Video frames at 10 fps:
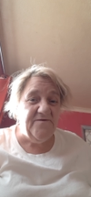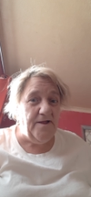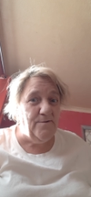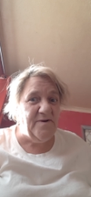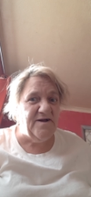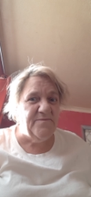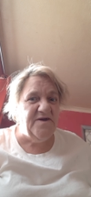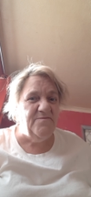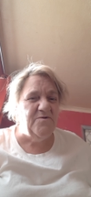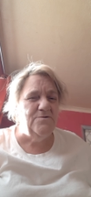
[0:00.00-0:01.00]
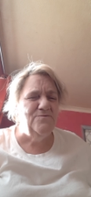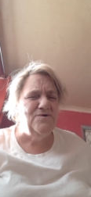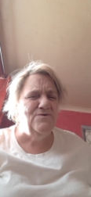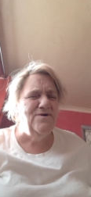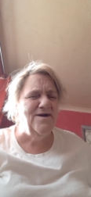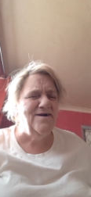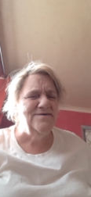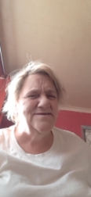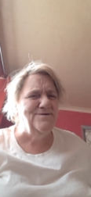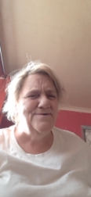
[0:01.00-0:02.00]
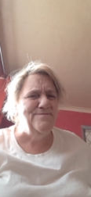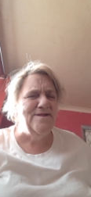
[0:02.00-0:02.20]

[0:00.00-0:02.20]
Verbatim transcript: That'll black people. Oh yes, oh